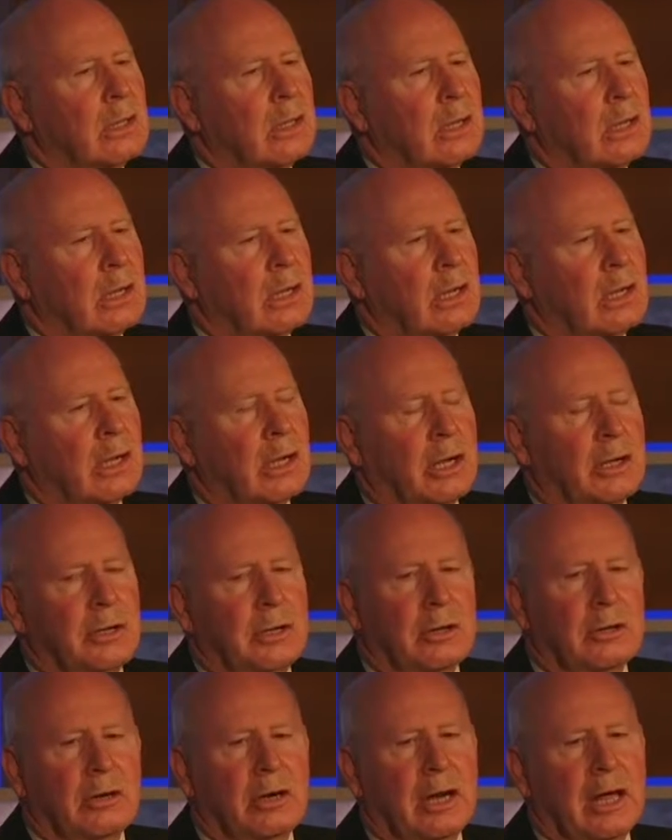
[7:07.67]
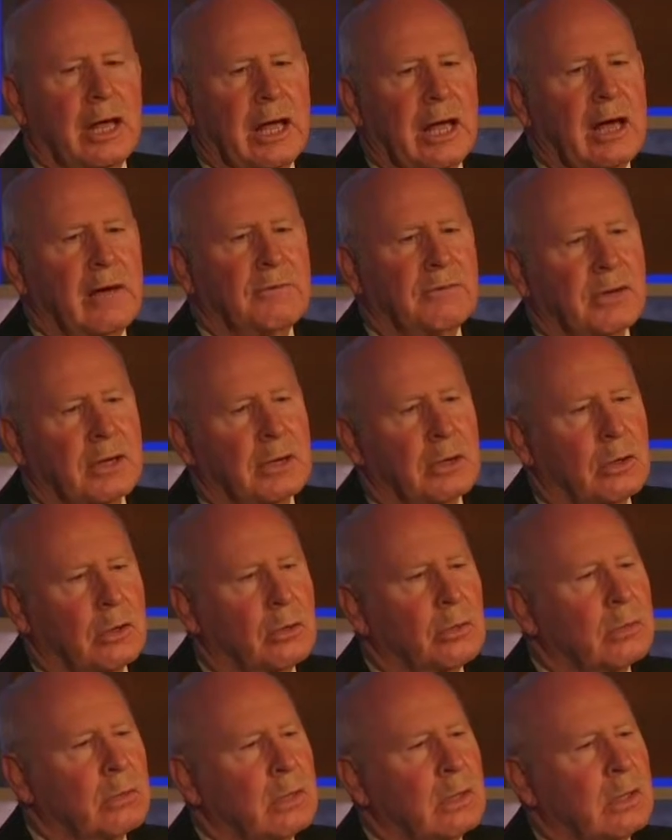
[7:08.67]
uh, a year and a half
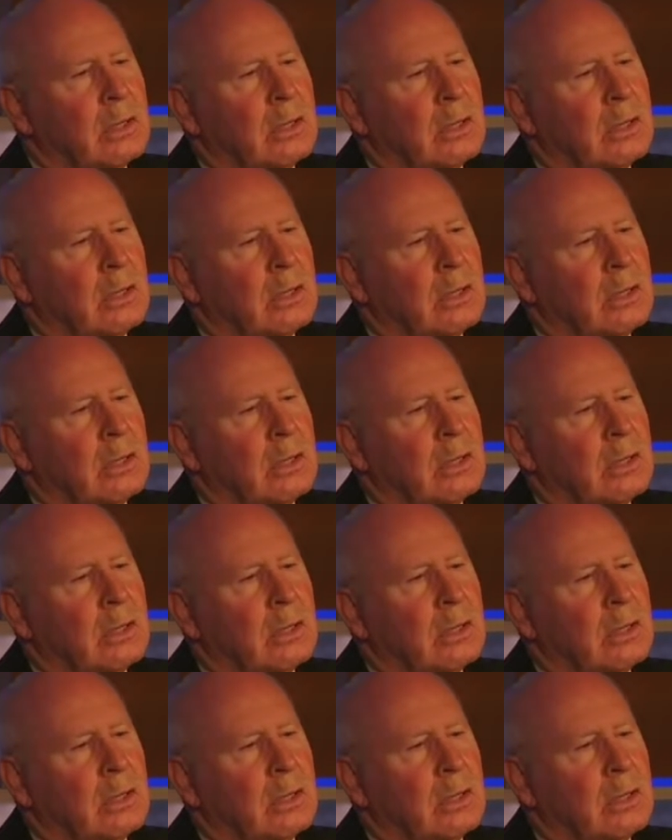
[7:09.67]
ago